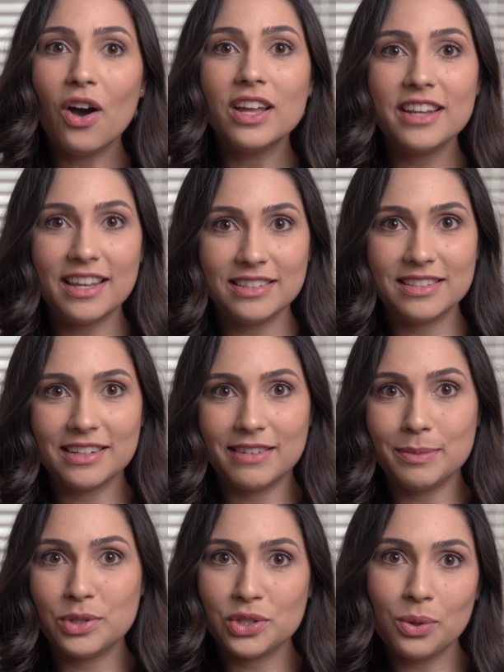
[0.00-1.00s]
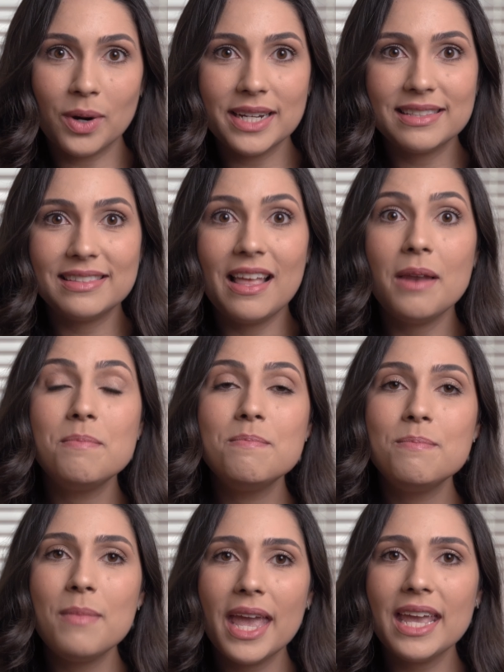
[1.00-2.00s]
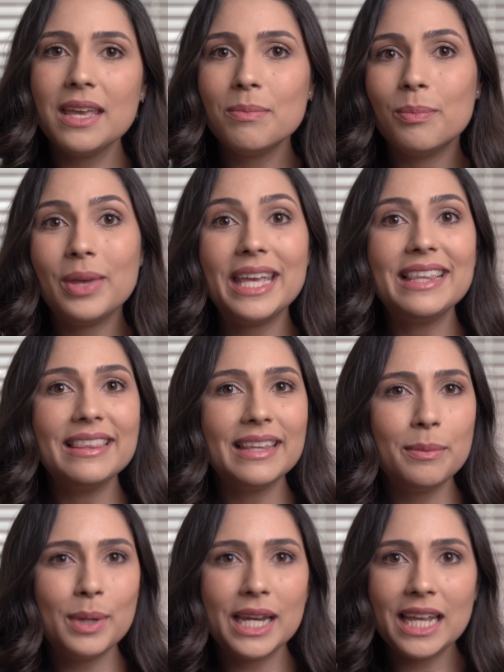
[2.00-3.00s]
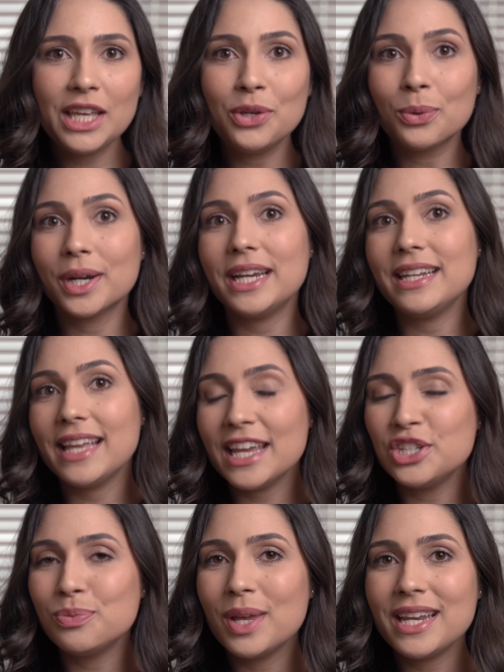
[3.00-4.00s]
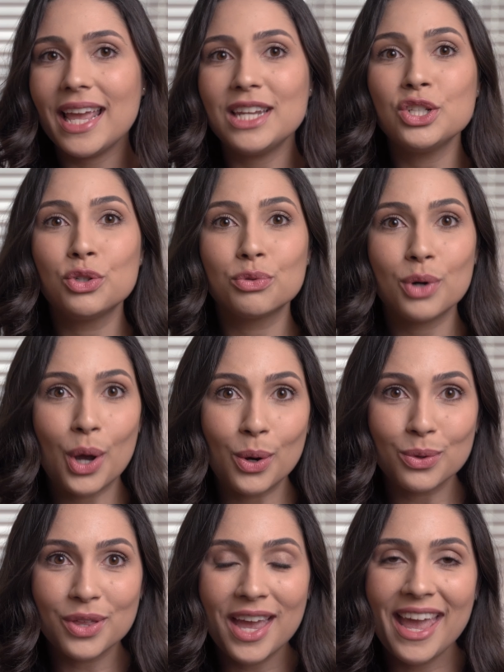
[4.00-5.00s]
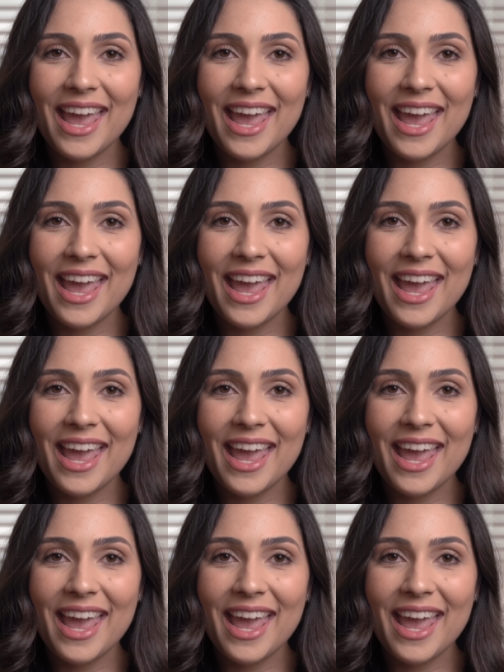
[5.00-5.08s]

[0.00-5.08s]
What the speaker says: on Instagram stories that may be limiting your engagement and growth,